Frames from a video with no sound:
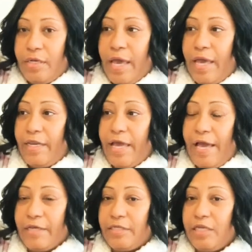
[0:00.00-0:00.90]
And it
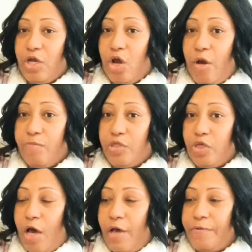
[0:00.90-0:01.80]
actually comes
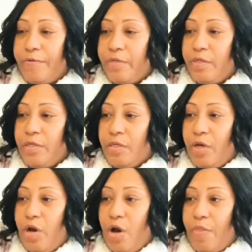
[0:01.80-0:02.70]
off
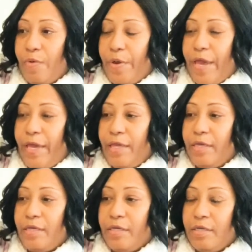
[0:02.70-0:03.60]
all the
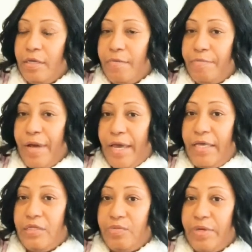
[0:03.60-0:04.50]
way, but
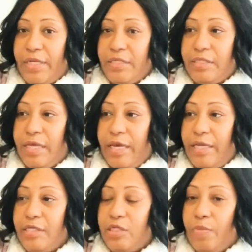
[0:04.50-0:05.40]
it's really
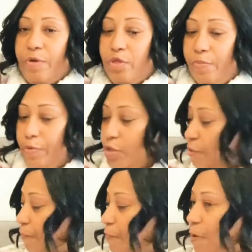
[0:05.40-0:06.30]
steady. So when you put
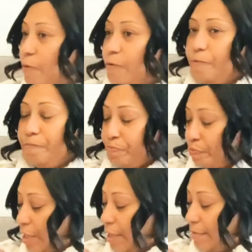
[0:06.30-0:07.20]
your phone,
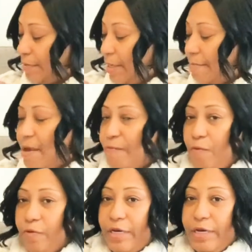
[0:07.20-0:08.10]
let me put my
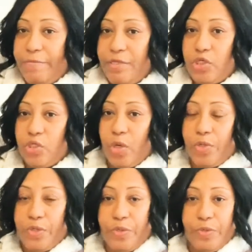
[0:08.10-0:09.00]
phone and let me show
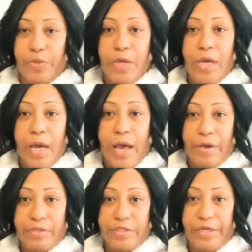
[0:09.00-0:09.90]
you
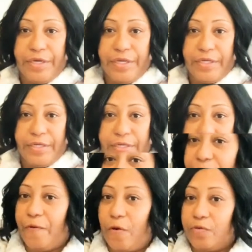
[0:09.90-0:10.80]
how sturdy it
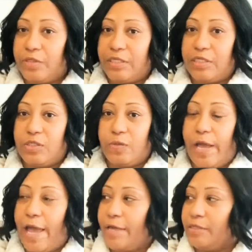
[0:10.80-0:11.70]
is. So and this one
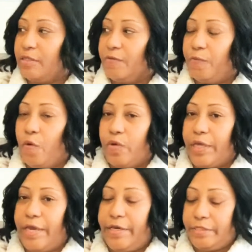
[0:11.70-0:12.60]
has the phone
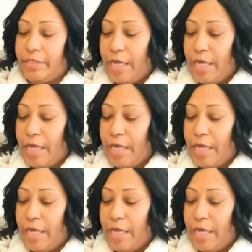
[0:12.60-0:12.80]
case,